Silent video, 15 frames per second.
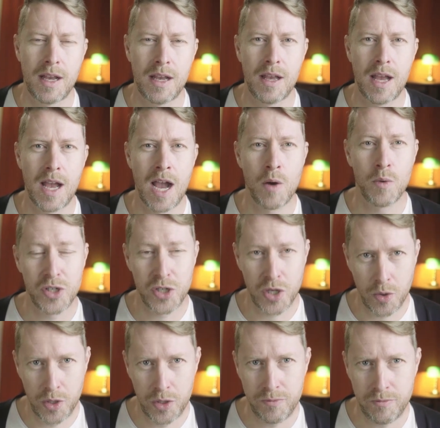I will show
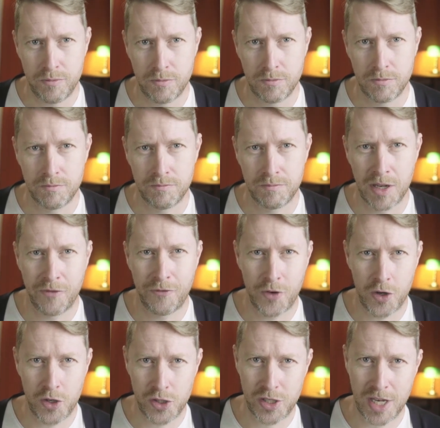you, but
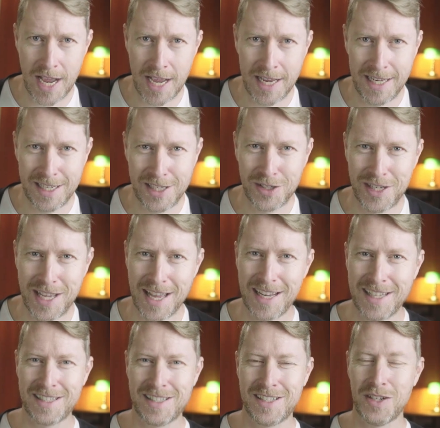first I need to get
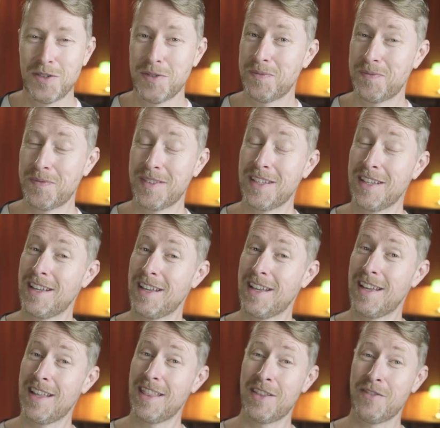into
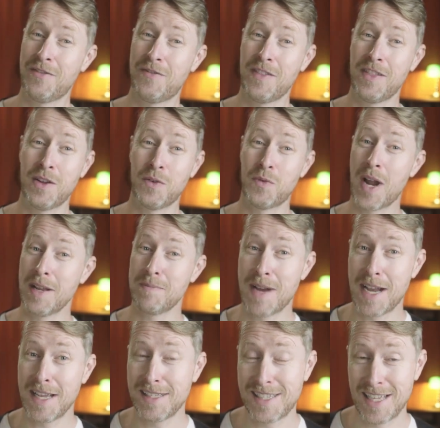the right
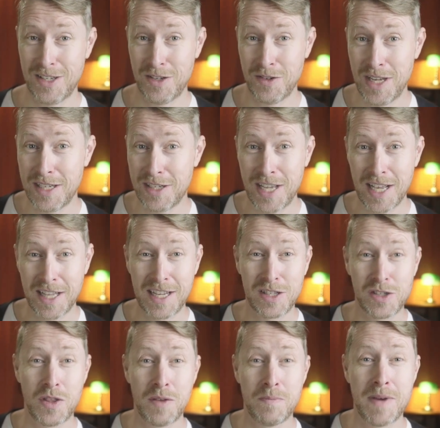mindset. You need to get
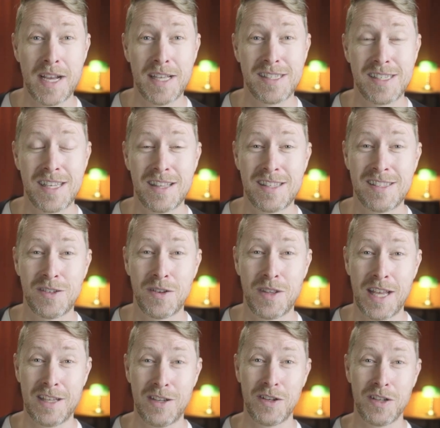into the mindset so
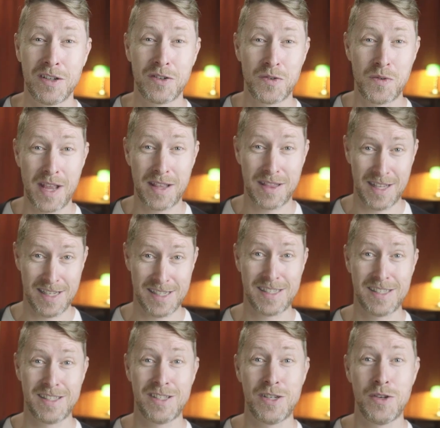that you can create
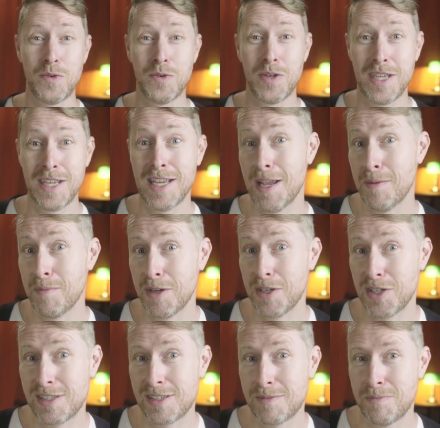these 2D
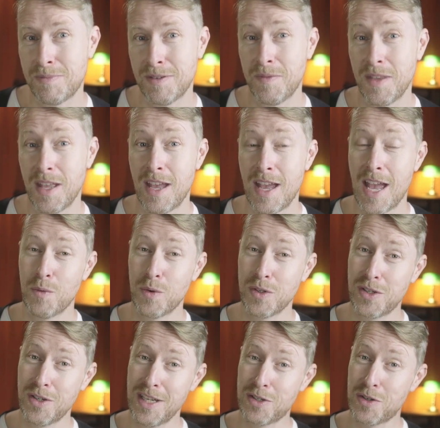images. And what
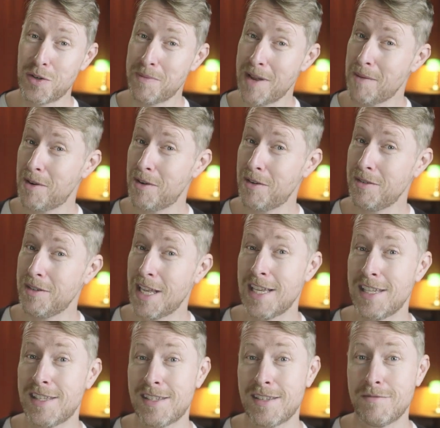you need to remember
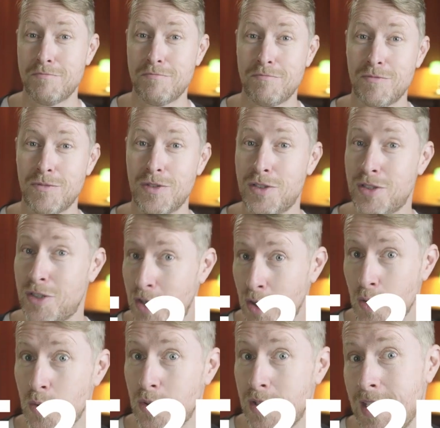is
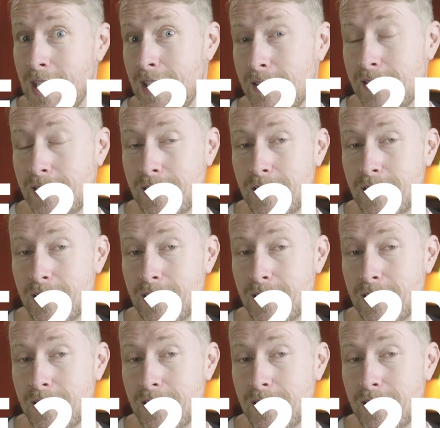2 Ds.